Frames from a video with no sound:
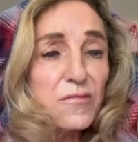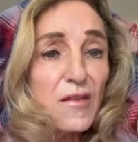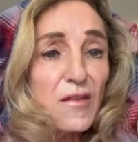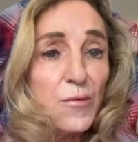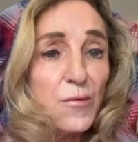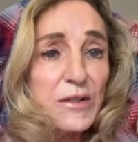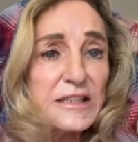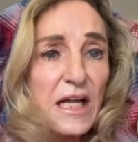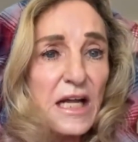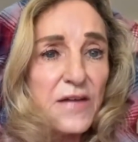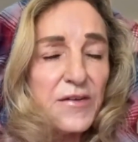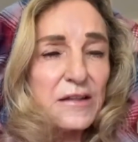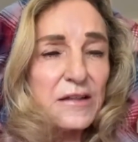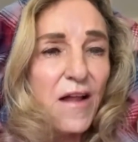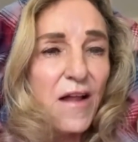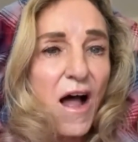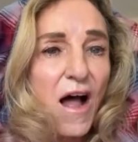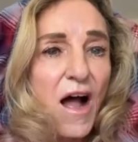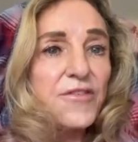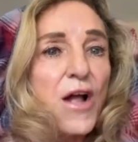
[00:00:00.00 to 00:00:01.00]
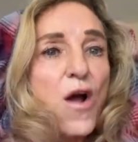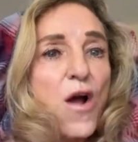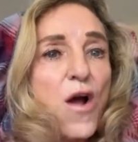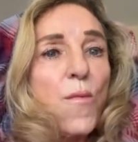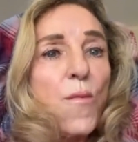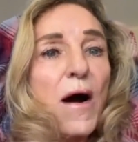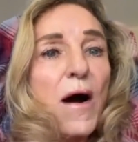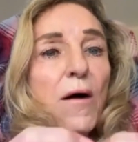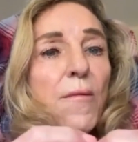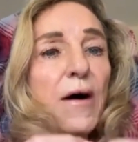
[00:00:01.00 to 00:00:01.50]
are we saving lives,
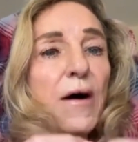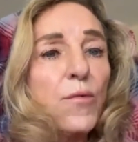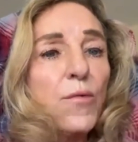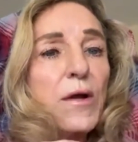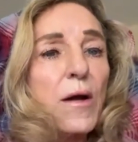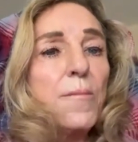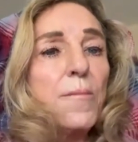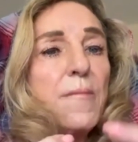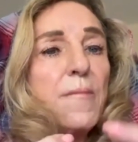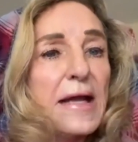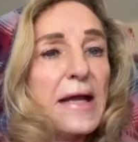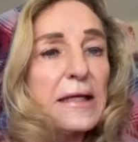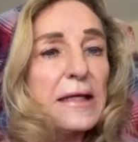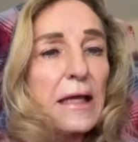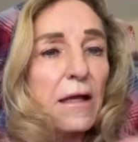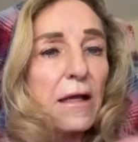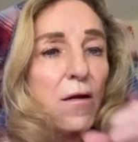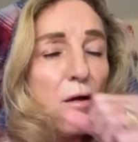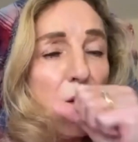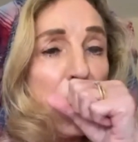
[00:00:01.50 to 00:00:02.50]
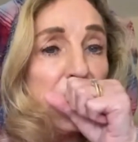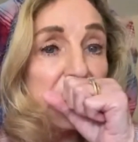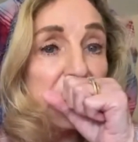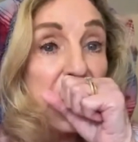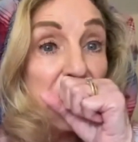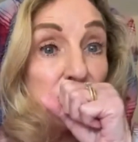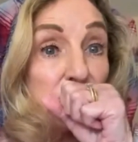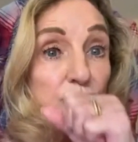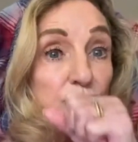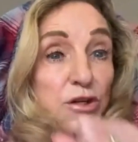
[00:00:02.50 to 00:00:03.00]
but we are making
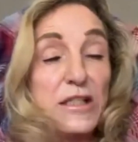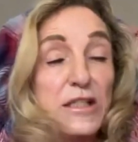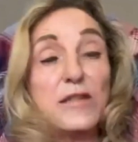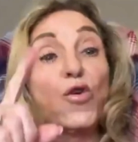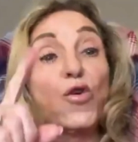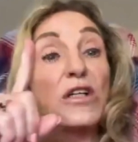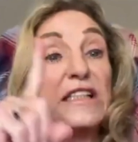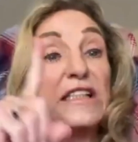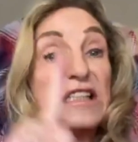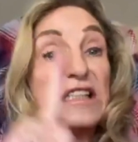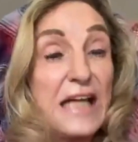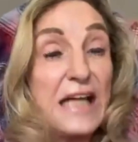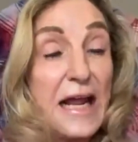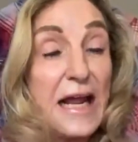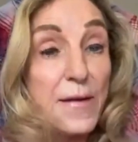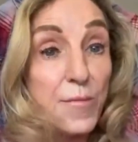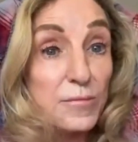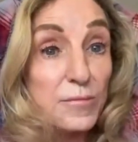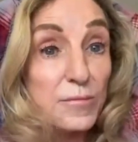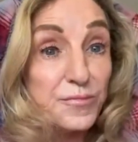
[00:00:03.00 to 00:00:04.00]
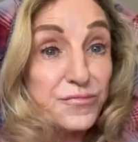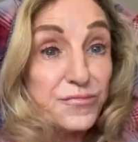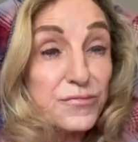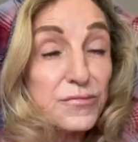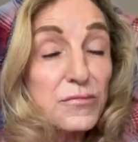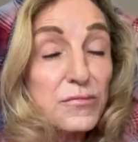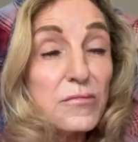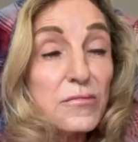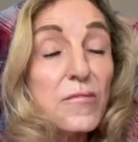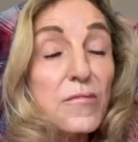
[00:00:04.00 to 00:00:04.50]
countries more stable.
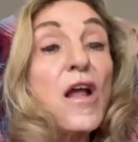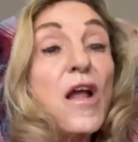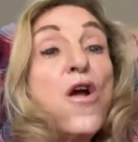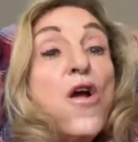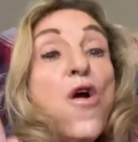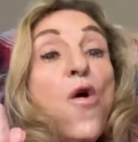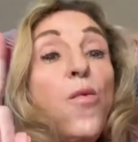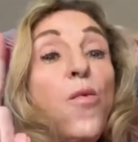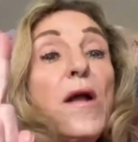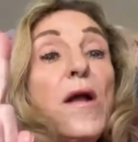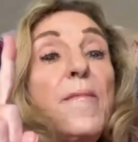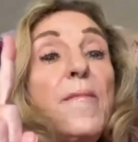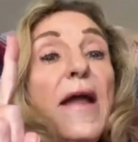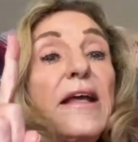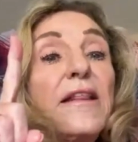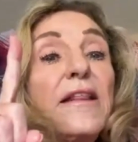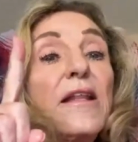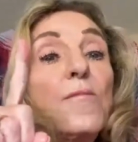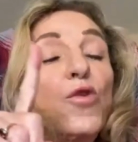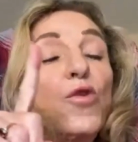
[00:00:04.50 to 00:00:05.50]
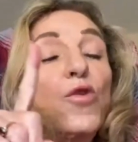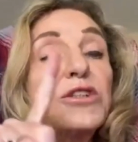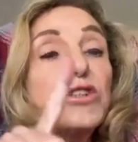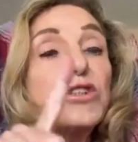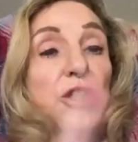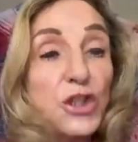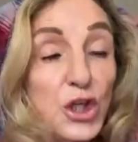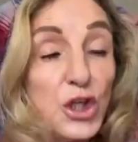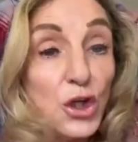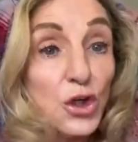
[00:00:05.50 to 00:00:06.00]
We are making them more
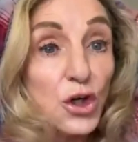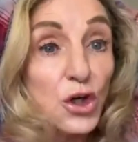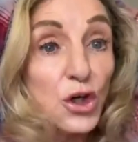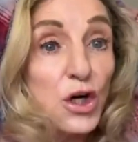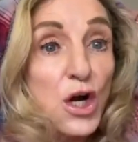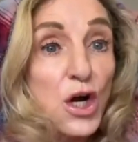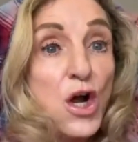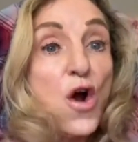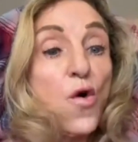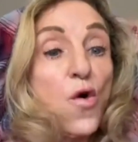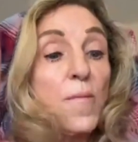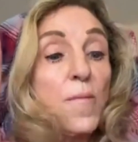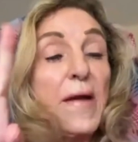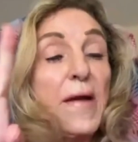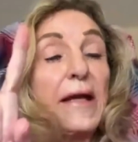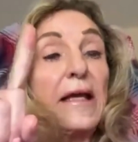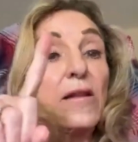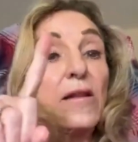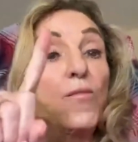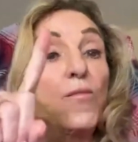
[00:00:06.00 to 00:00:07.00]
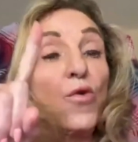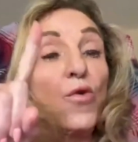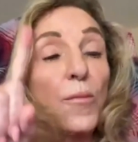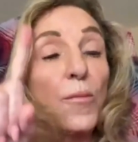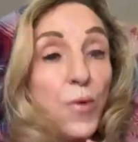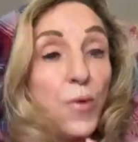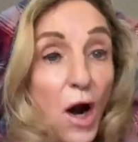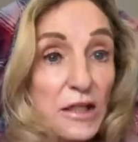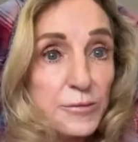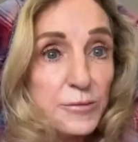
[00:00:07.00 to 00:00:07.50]
secure. We're making them more
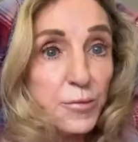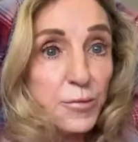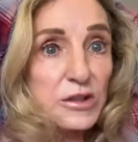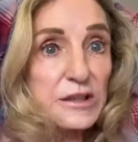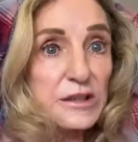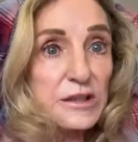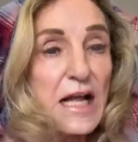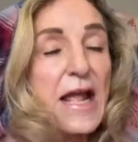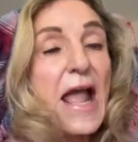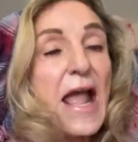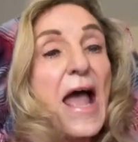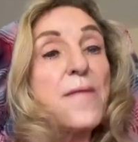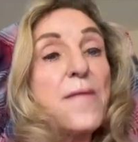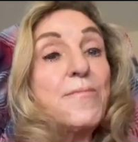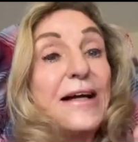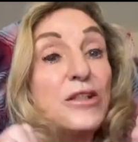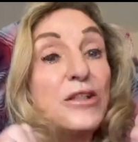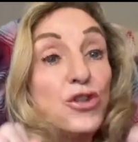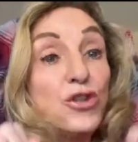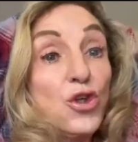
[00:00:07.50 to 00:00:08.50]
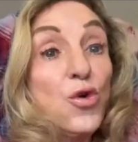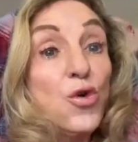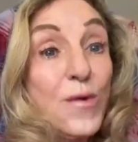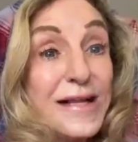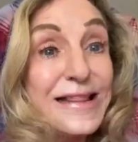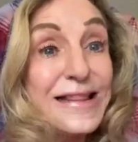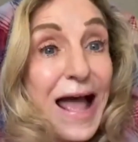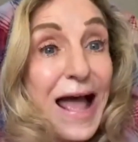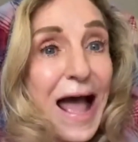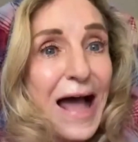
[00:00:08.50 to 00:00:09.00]
prosperous. And by
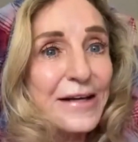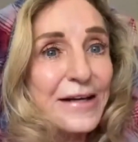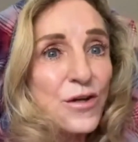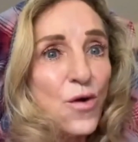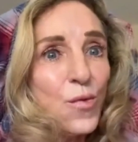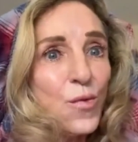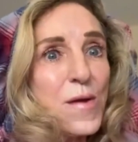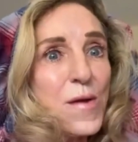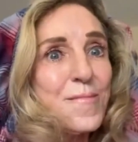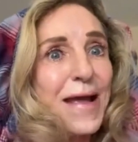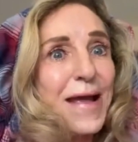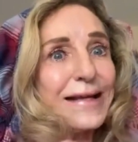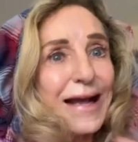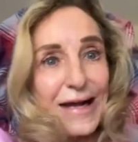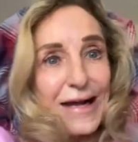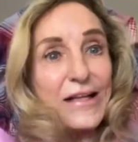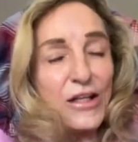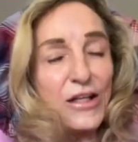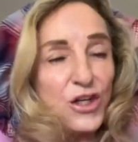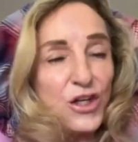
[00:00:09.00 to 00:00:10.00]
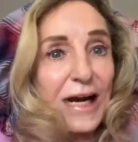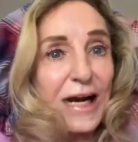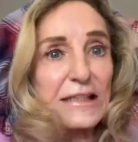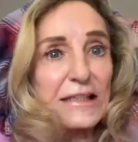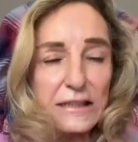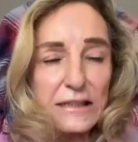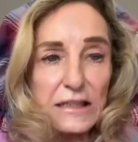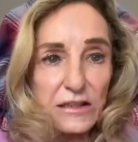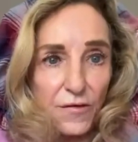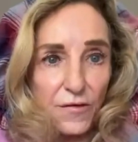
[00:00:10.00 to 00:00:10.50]
doing that, we make
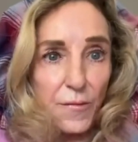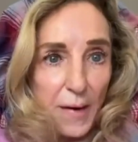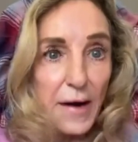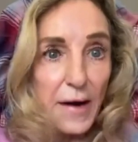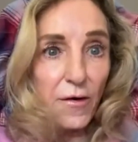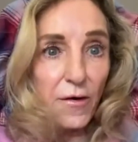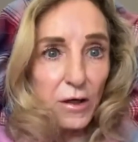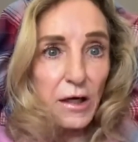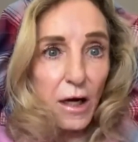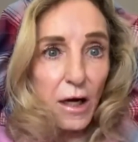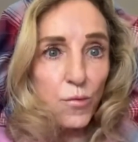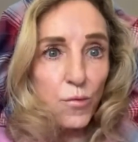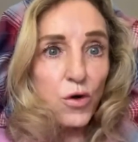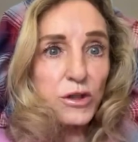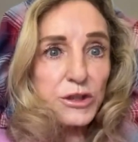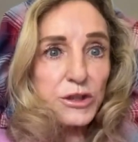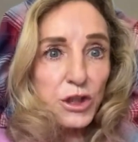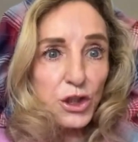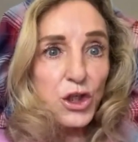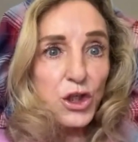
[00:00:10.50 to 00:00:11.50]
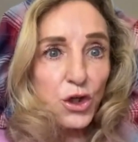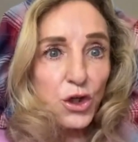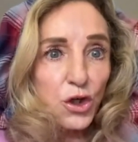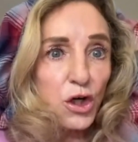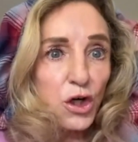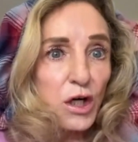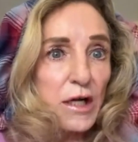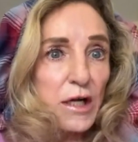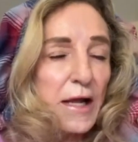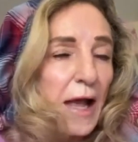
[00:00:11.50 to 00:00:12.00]
United States of America more
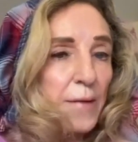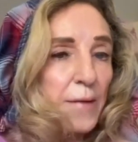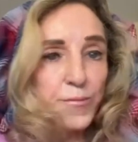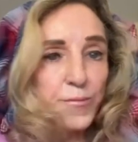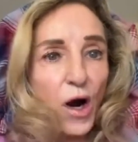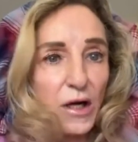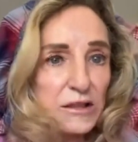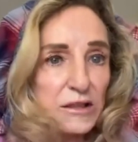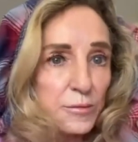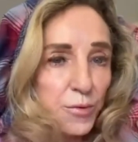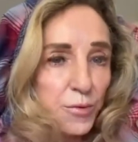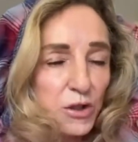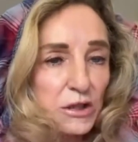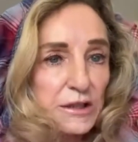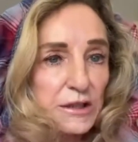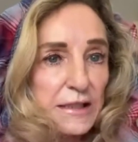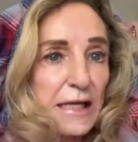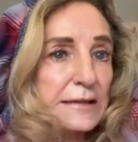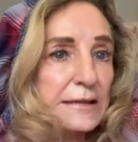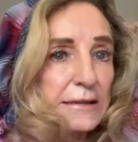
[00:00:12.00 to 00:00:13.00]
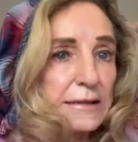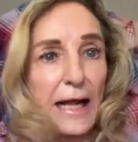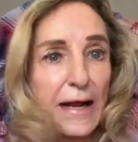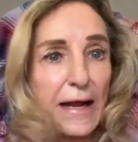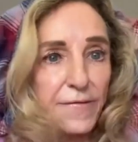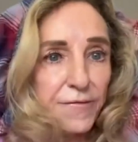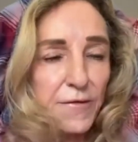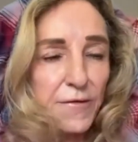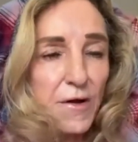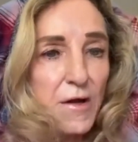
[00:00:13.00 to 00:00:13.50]
secure and prosperous and
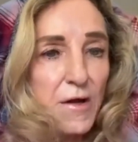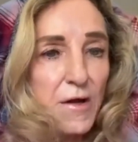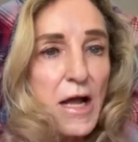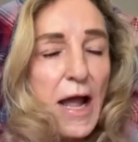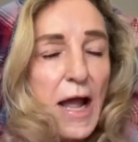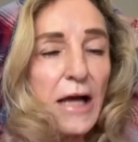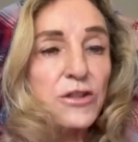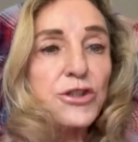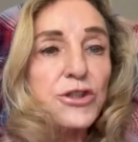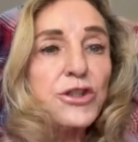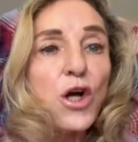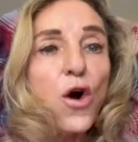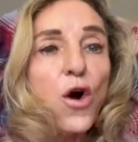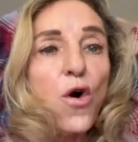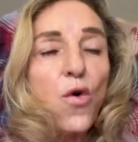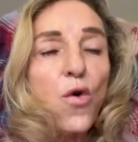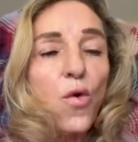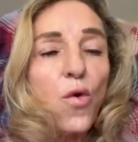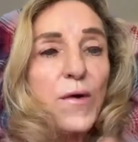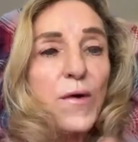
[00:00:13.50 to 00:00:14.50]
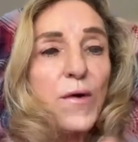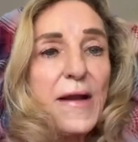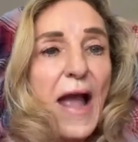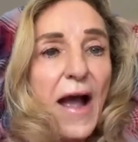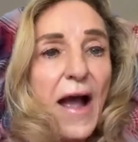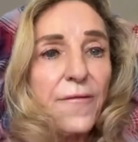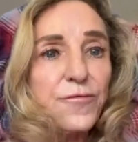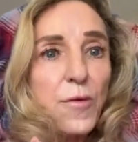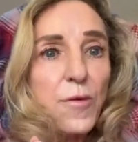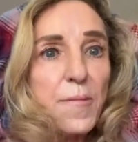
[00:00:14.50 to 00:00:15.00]
safe. And so we
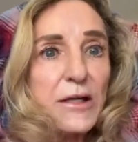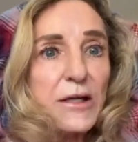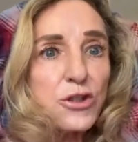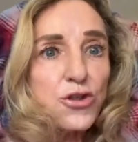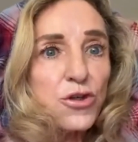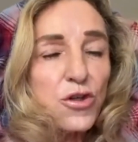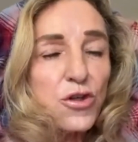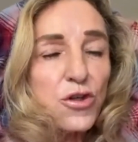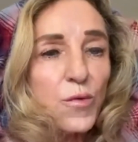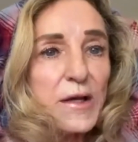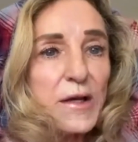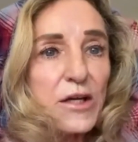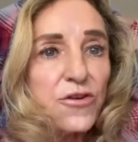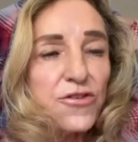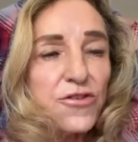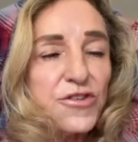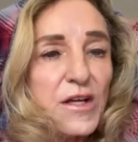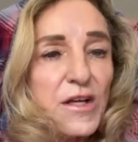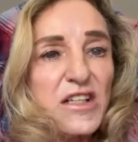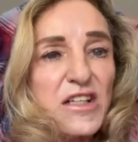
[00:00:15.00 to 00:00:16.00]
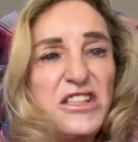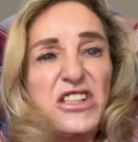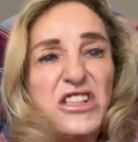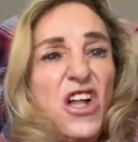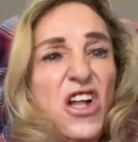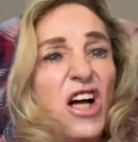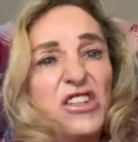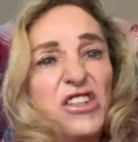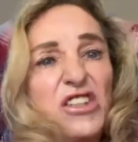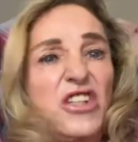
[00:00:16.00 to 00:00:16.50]
have to make sure that we understand this is
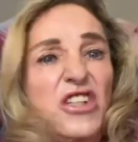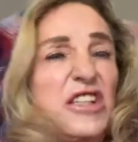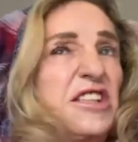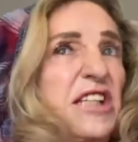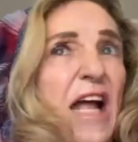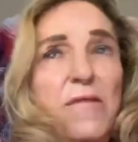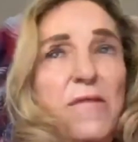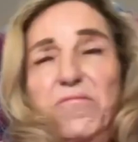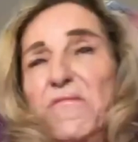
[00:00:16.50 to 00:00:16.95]
not just